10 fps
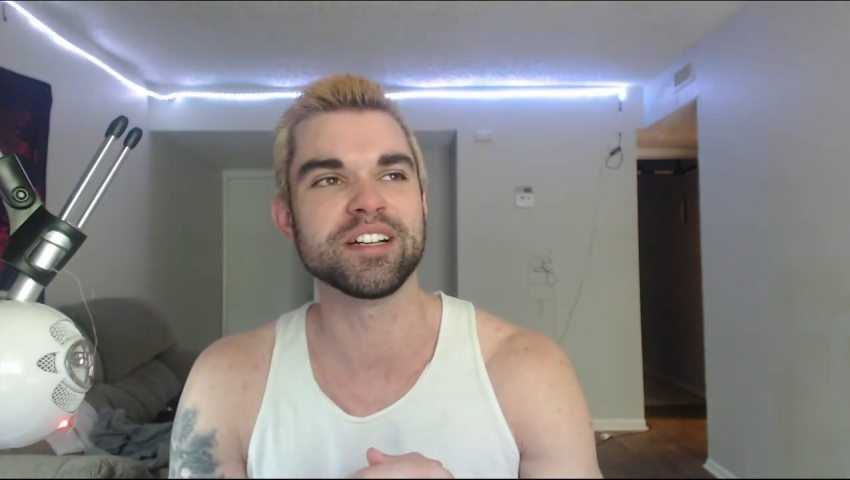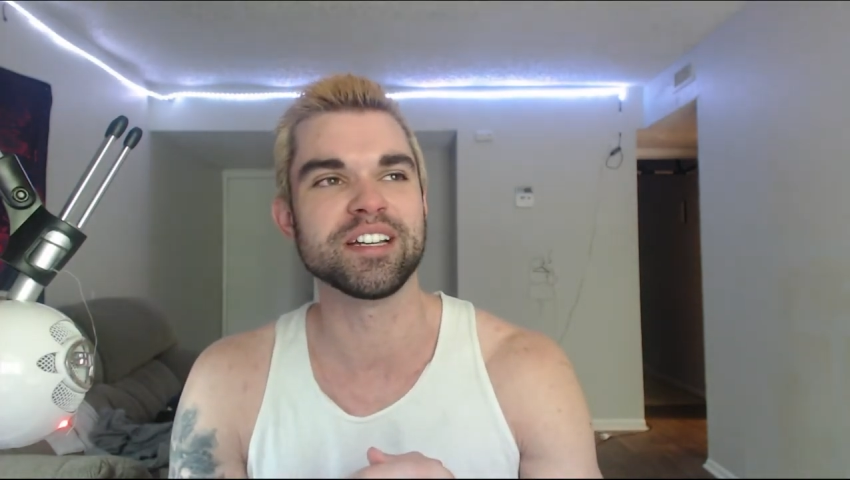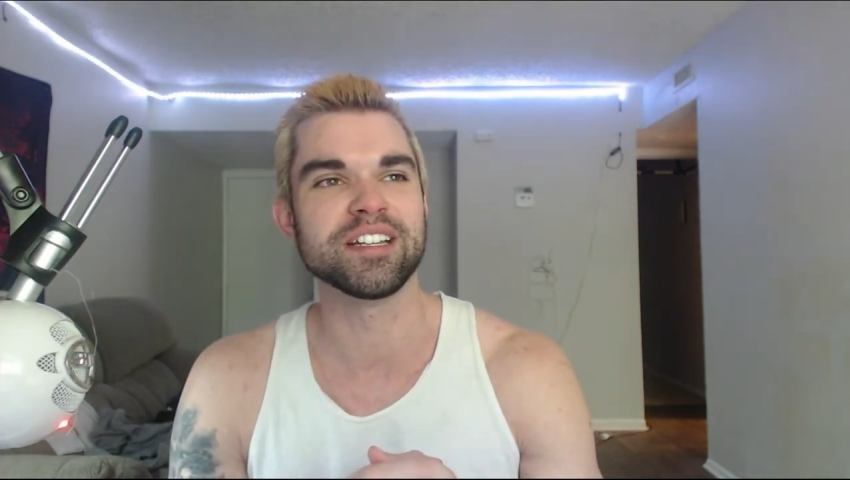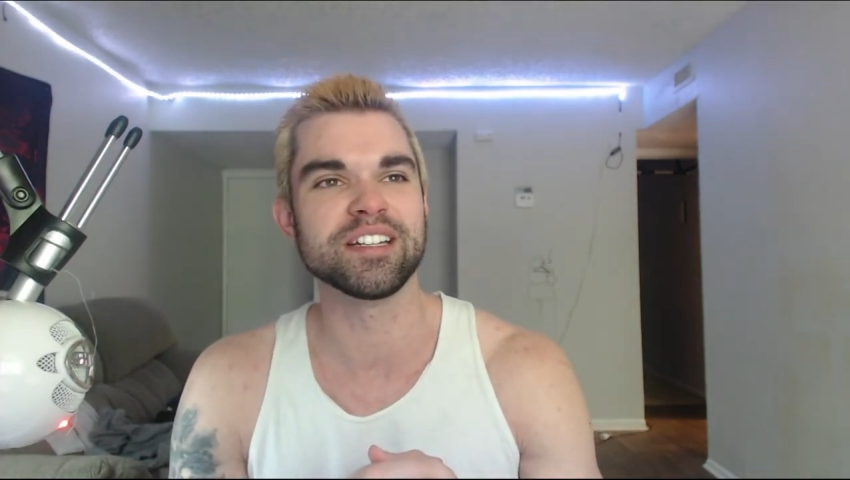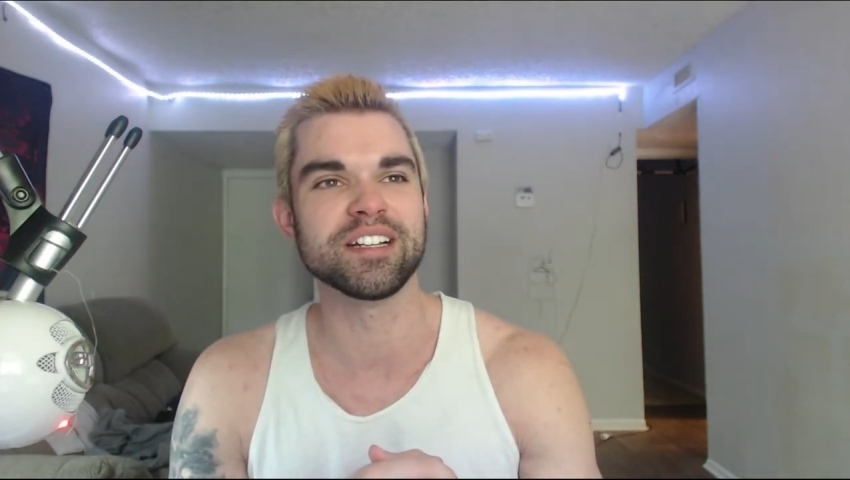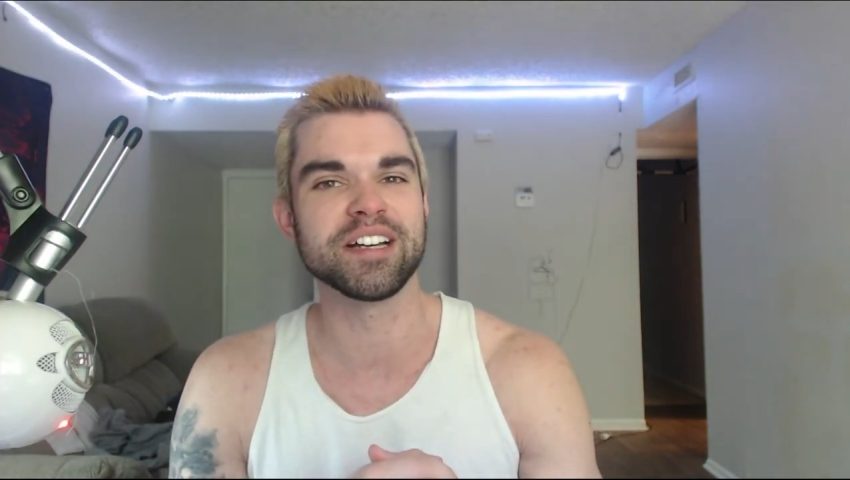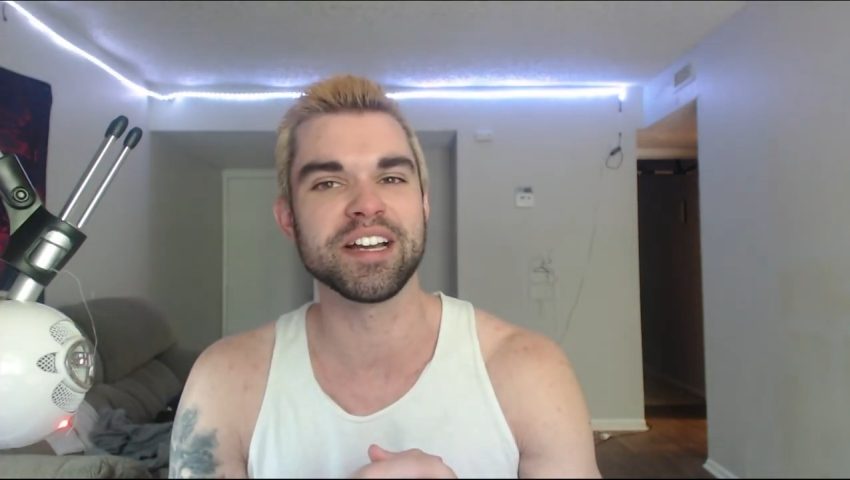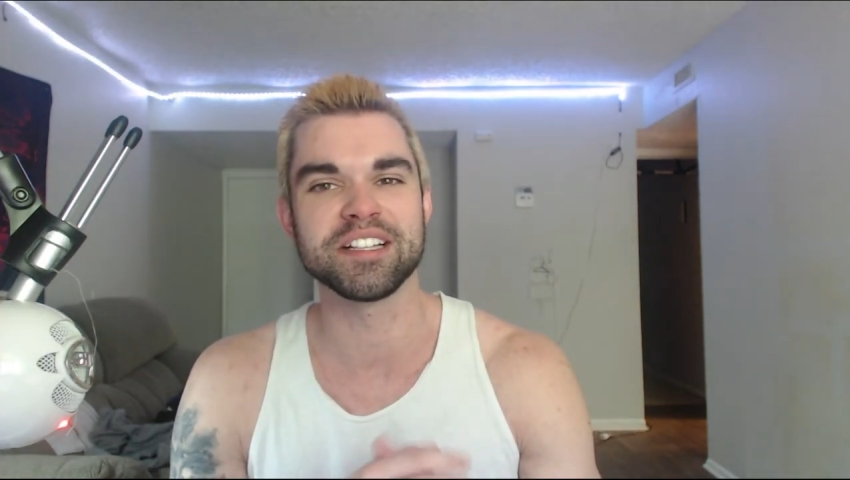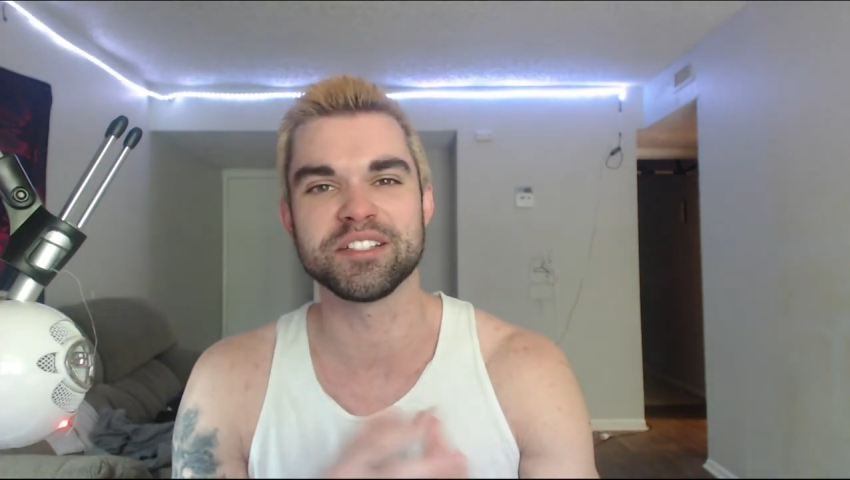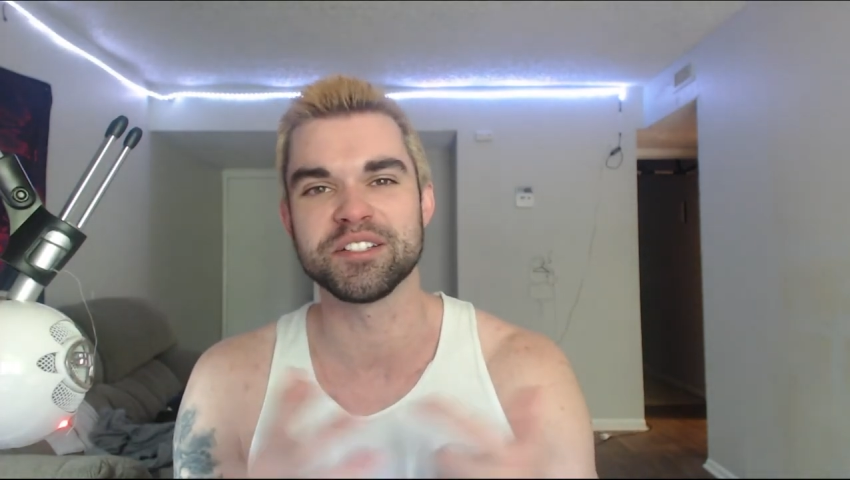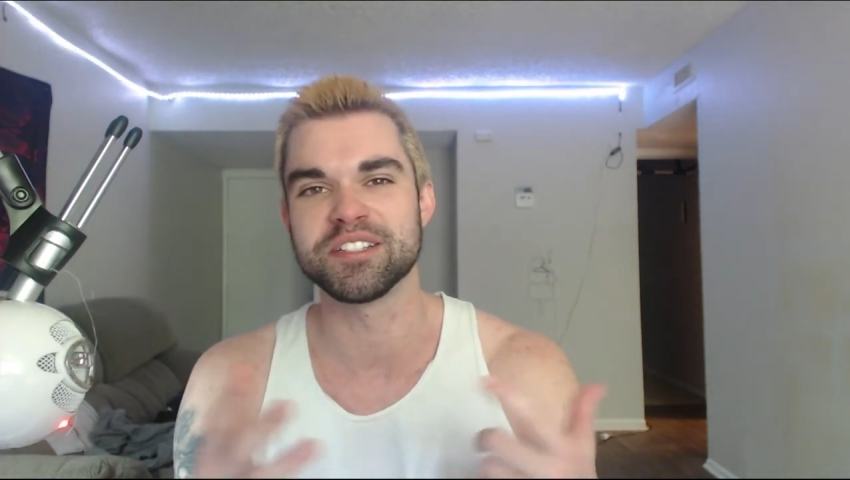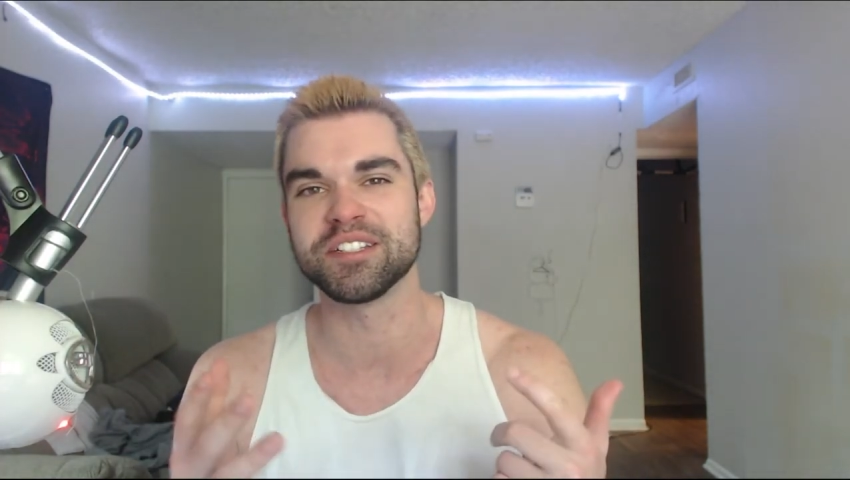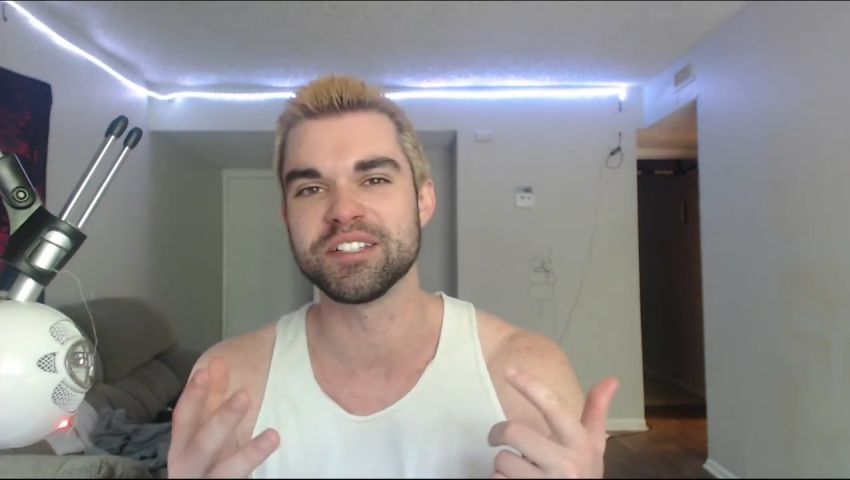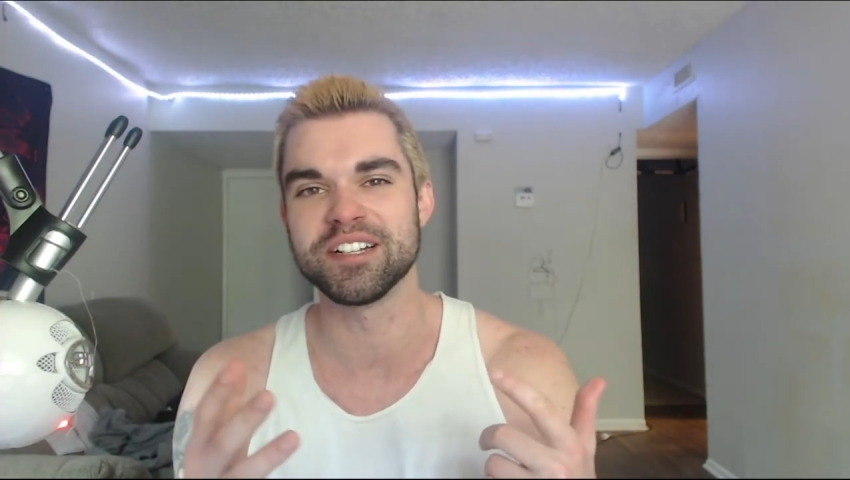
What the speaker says: and I guess I'll just see you